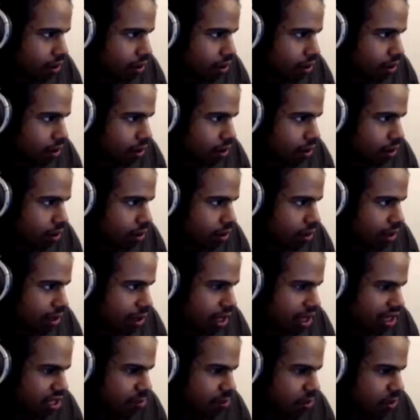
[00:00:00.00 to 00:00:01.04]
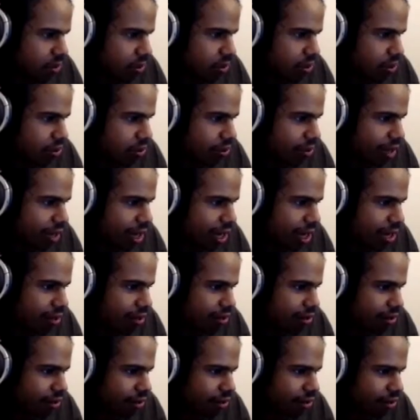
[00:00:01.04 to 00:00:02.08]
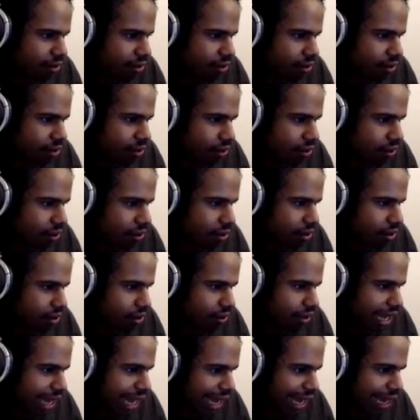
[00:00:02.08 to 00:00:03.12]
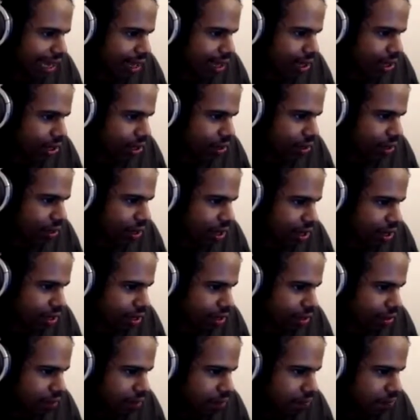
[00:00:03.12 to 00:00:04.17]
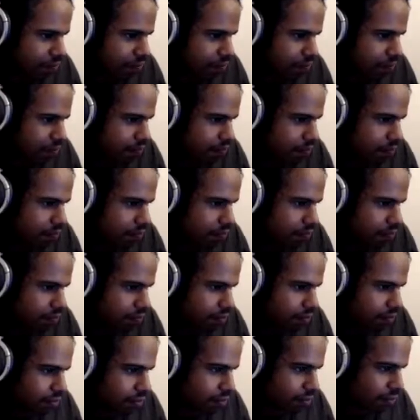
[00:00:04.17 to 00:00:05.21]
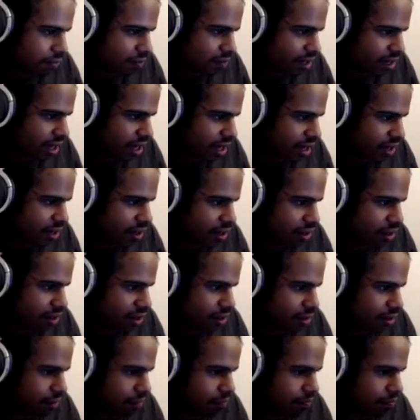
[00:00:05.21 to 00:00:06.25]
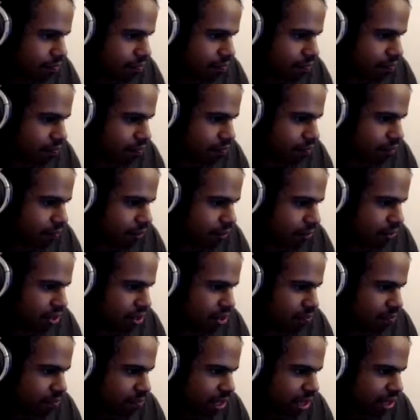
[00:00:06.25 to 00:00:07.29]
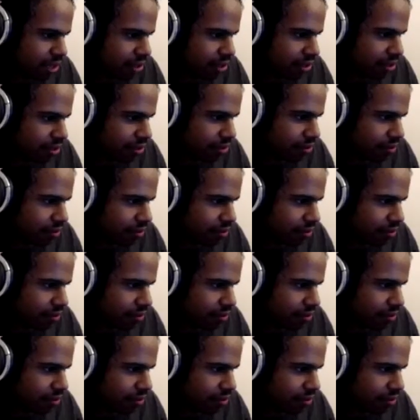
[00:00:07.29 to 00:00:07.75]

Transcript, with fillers: Uh, Gacy boy, you okay? You're a little laggy here. You're kind of, kind of frozen in place.